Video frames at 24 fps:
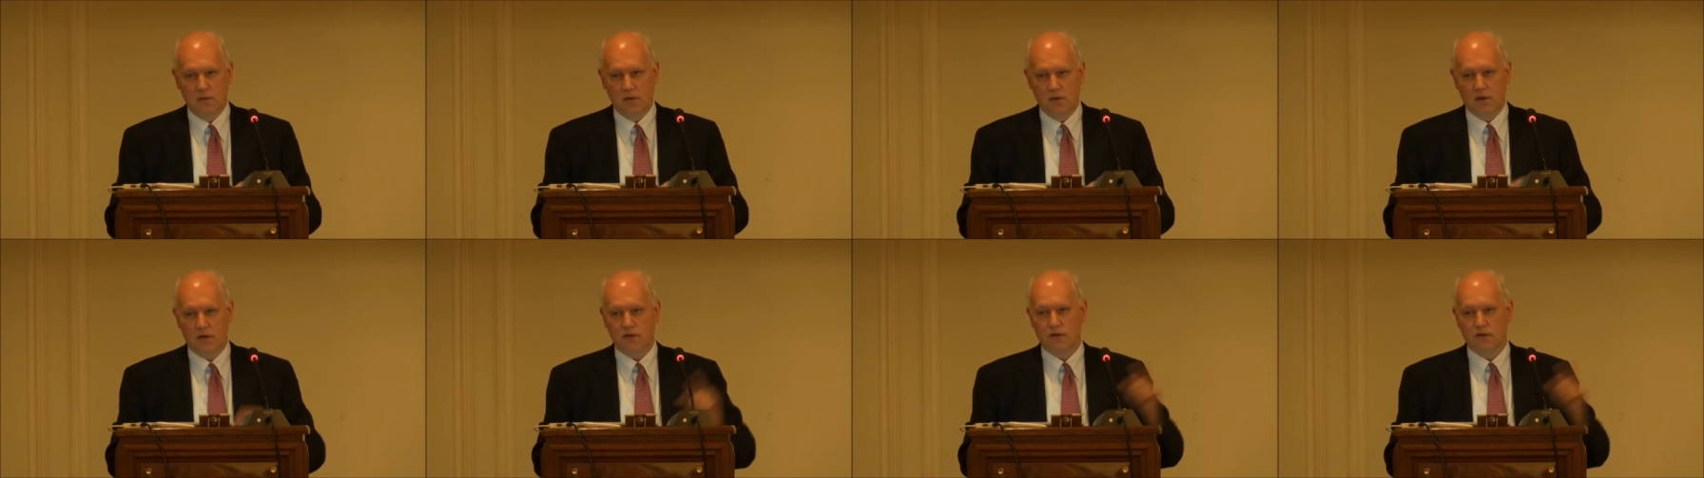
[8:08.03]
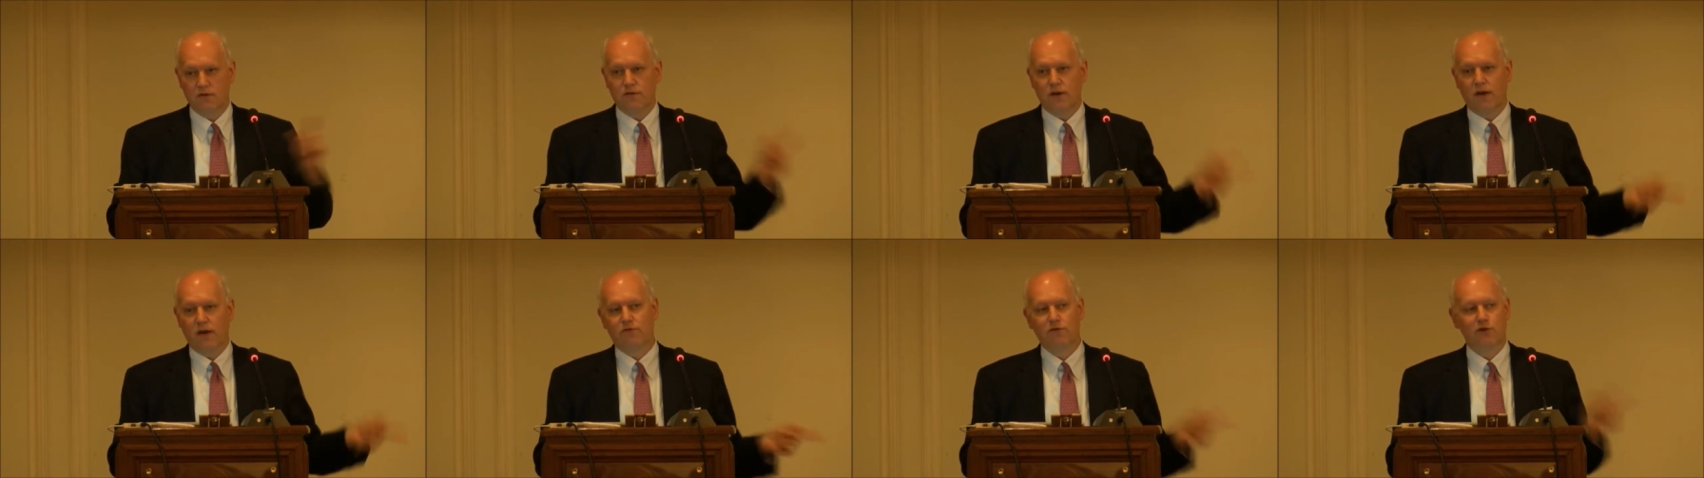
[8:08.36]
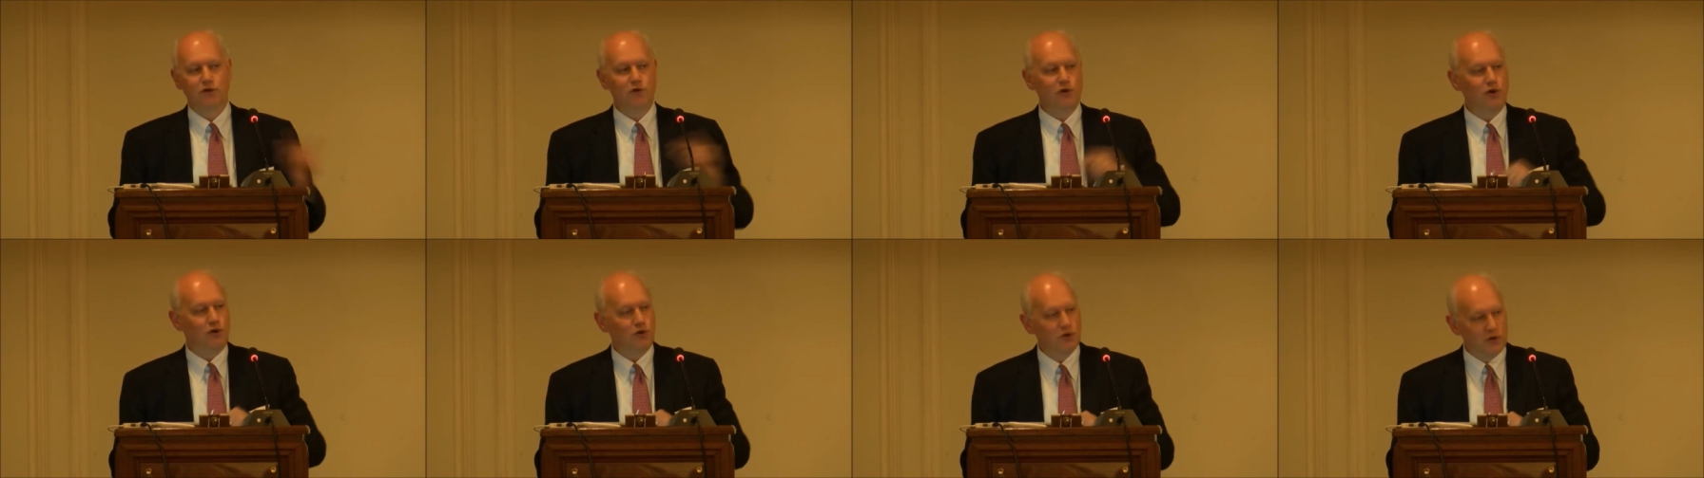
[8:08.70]
Because if you have
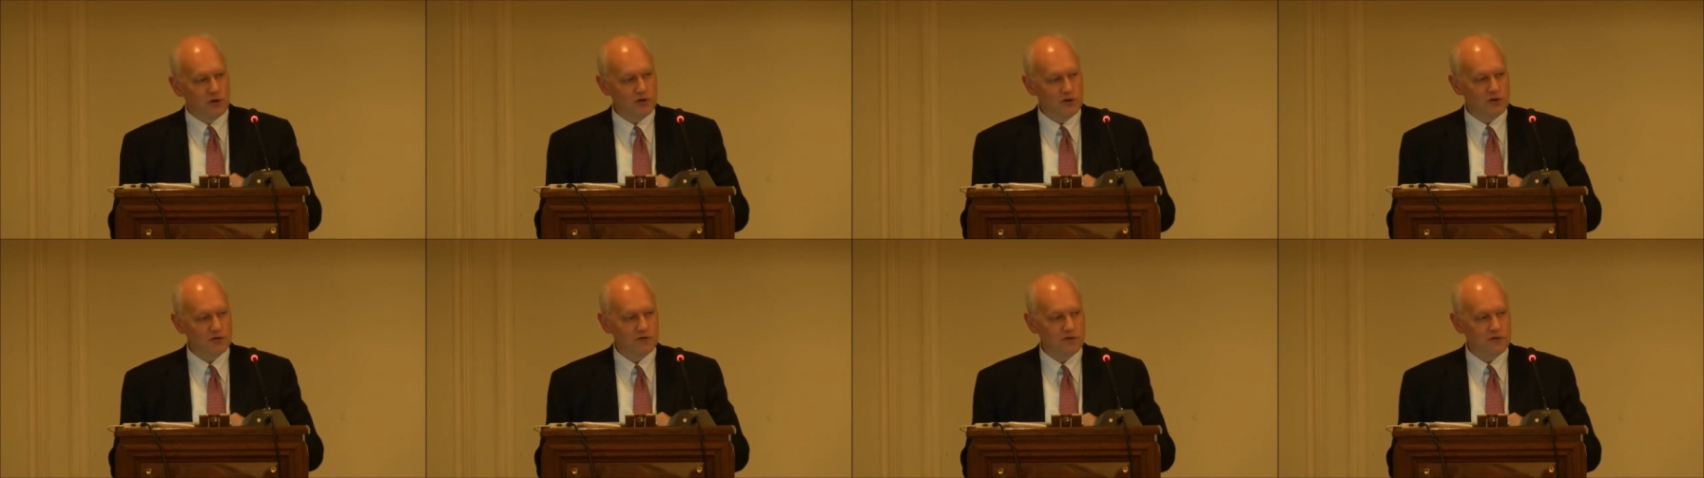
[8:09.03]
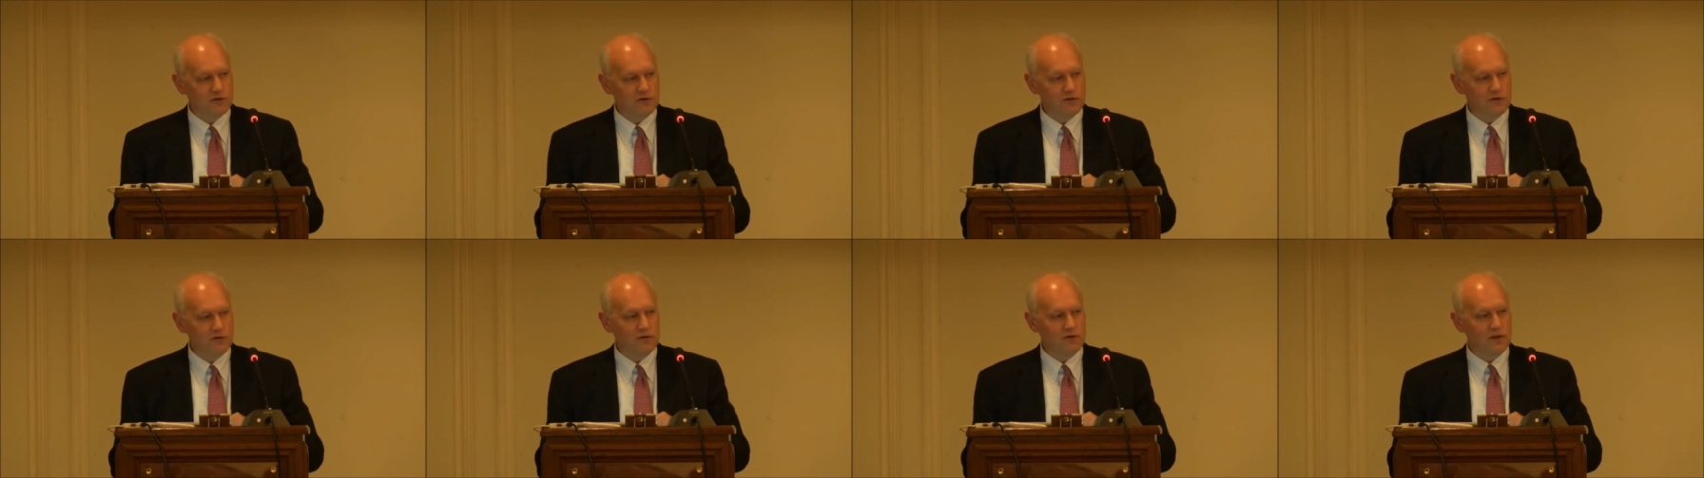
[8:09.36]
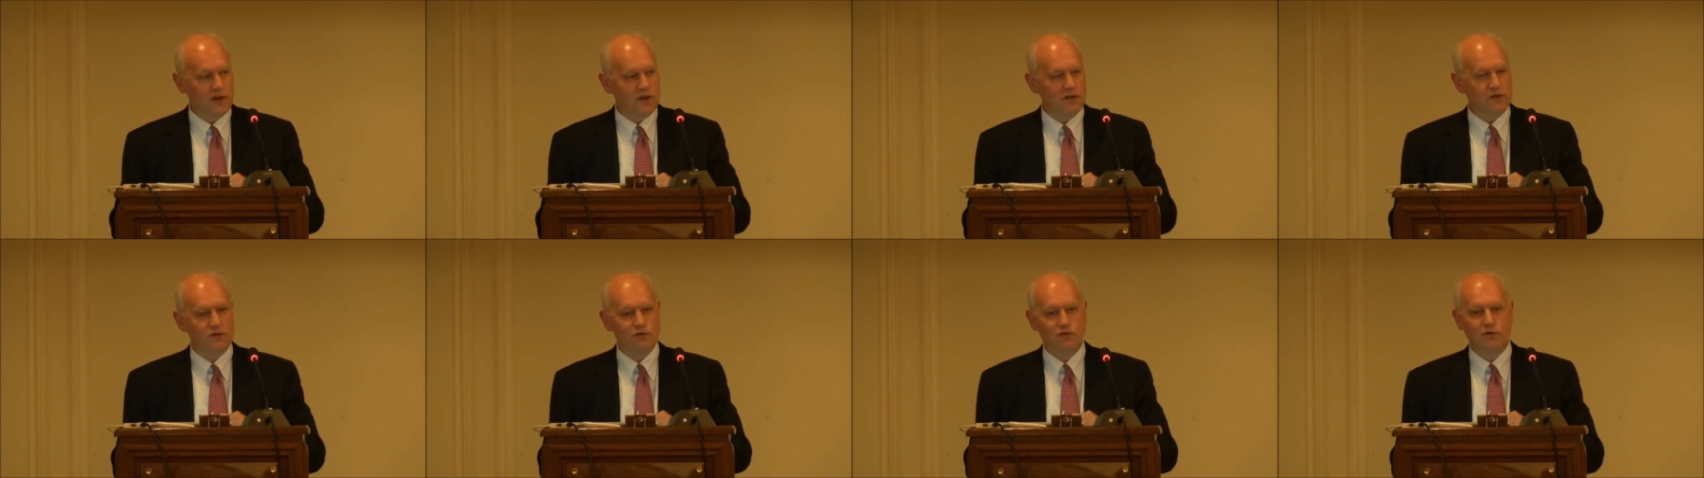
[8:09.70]
new owners, you tend